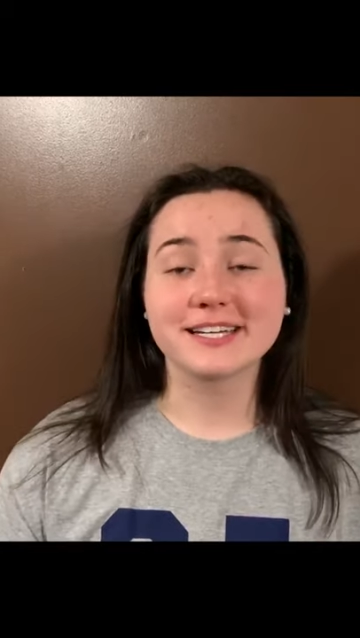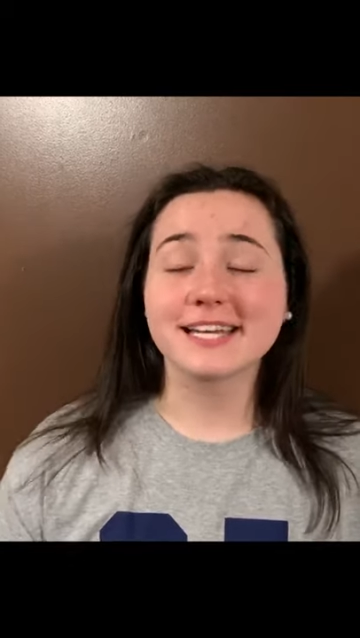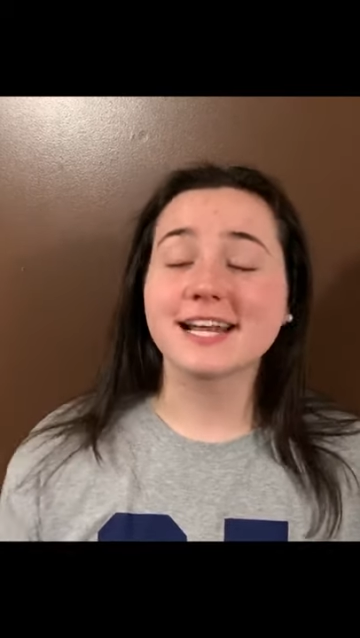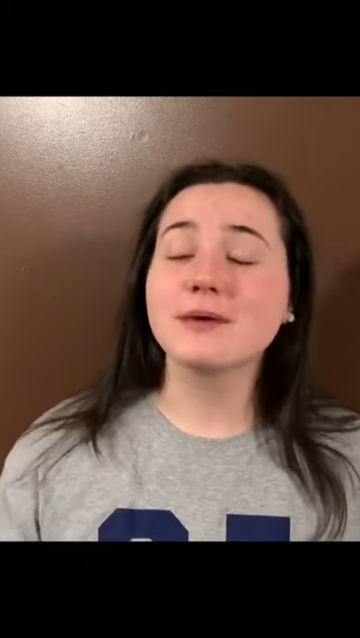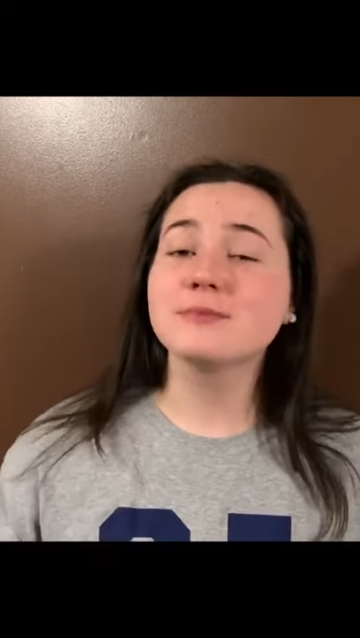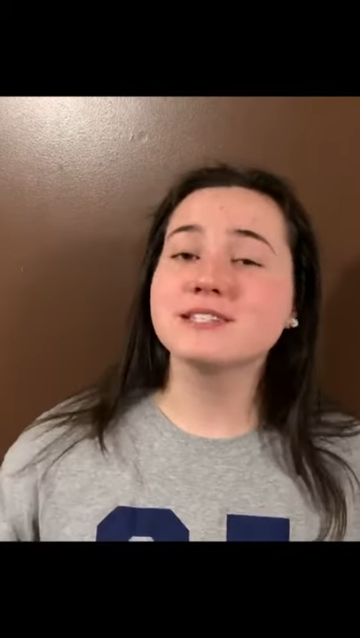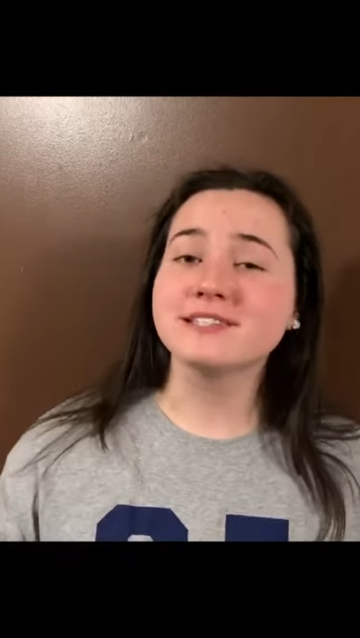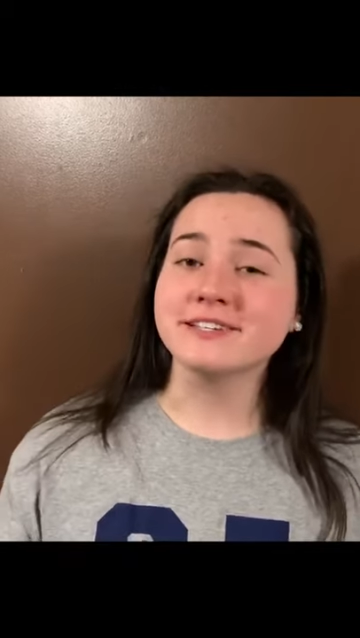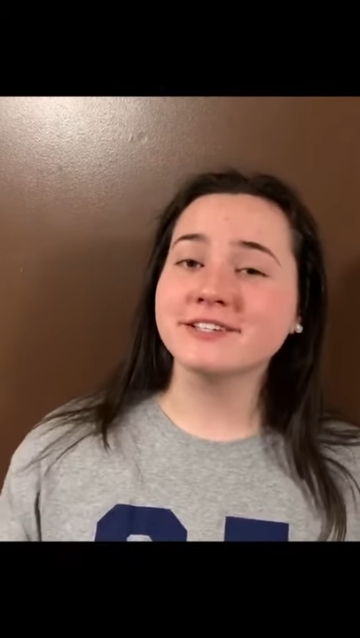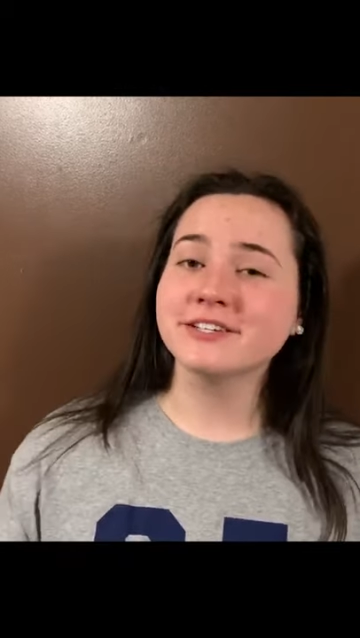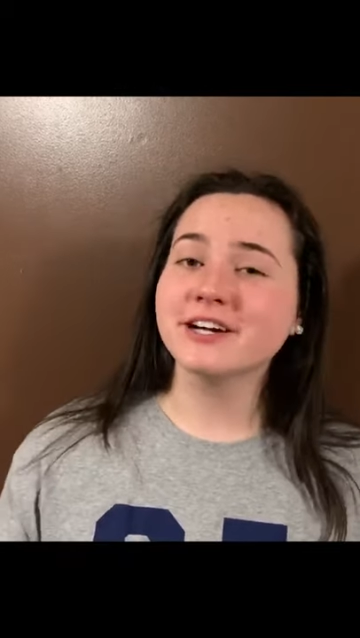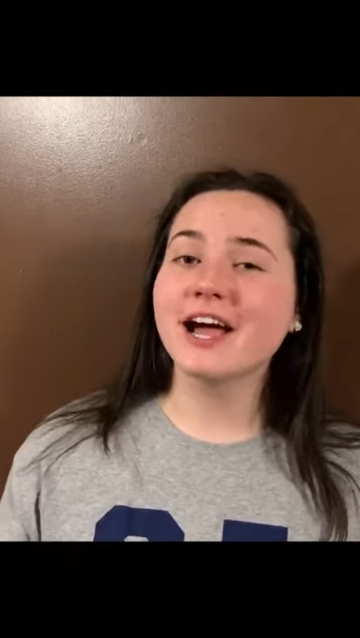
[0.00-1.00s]
and I'm a
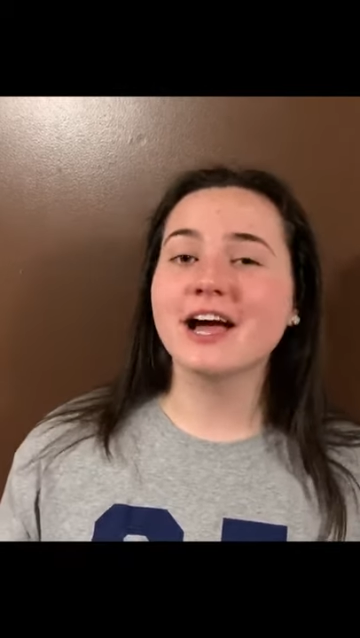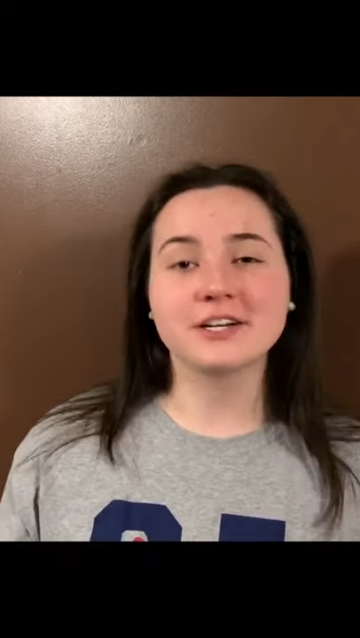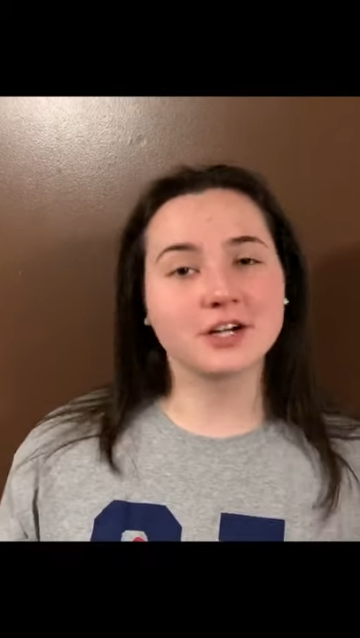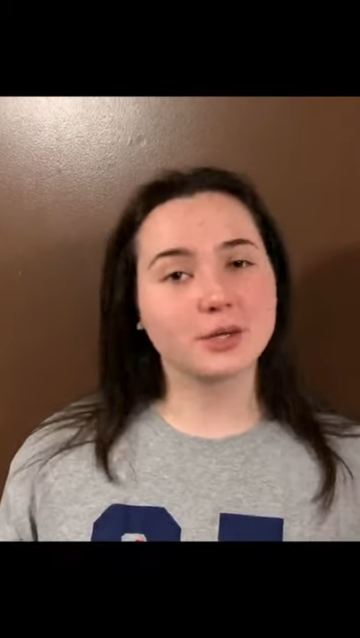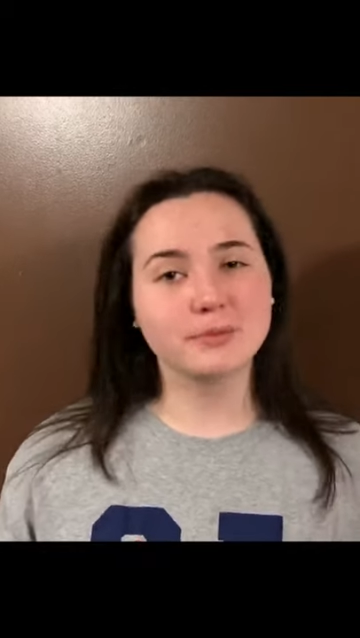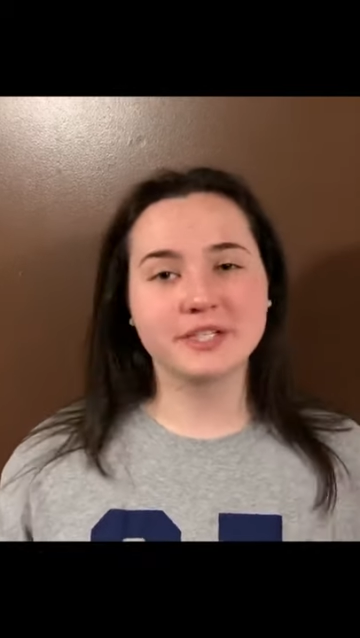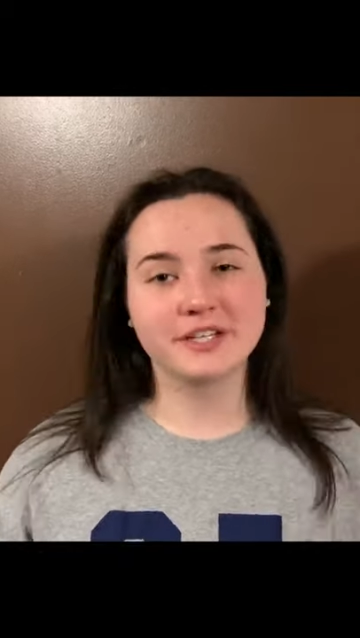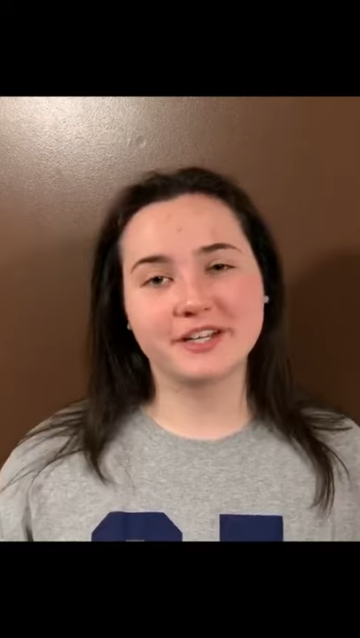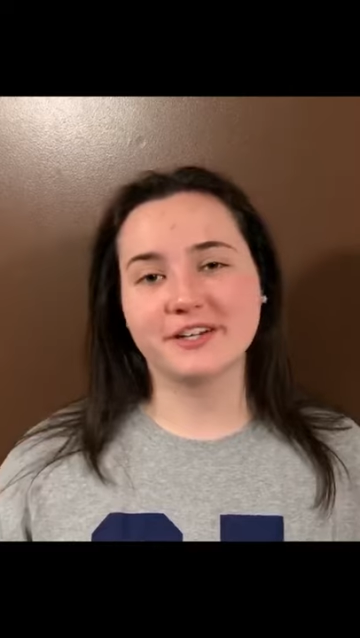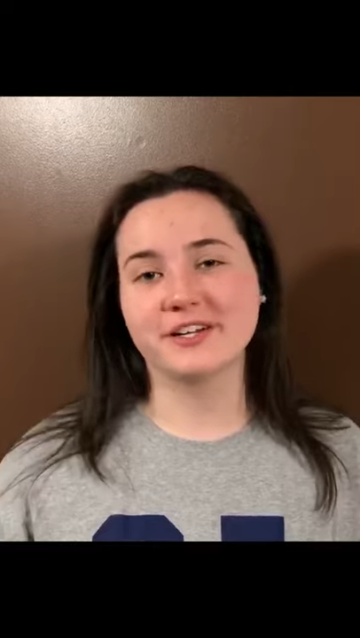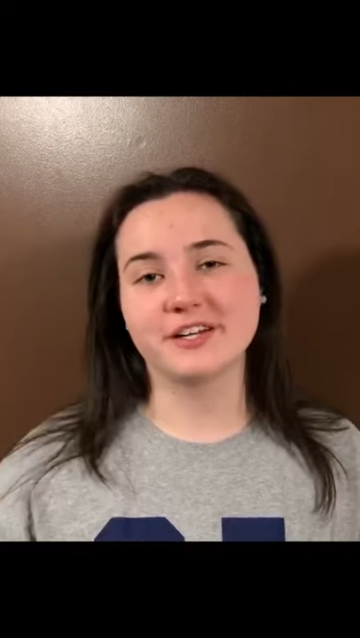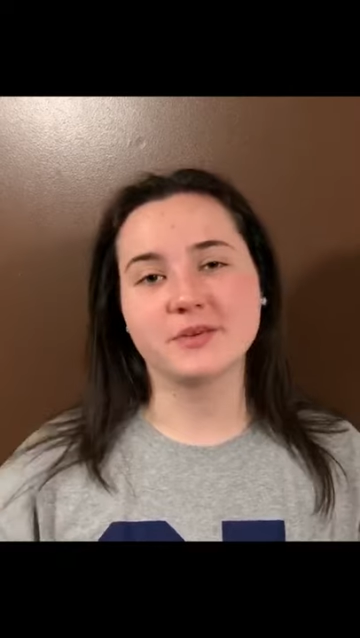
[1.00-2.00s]
senior at Carbondale
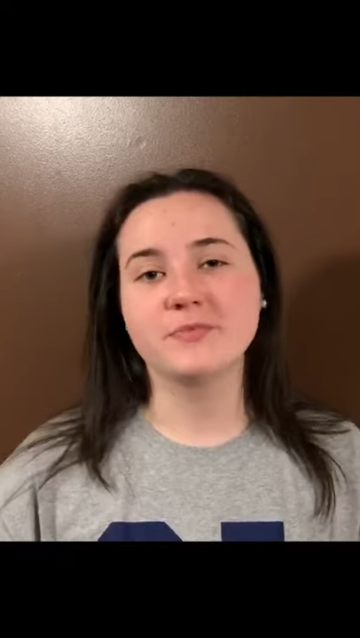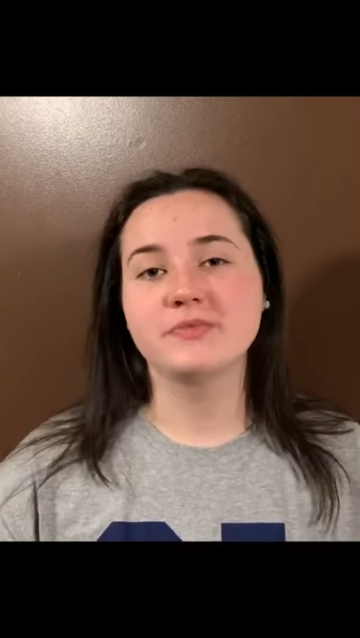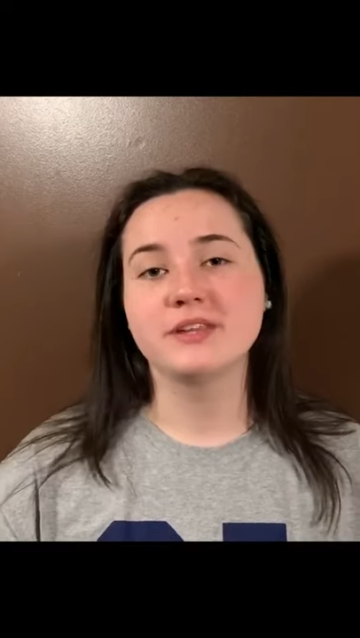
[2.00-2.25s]
Area.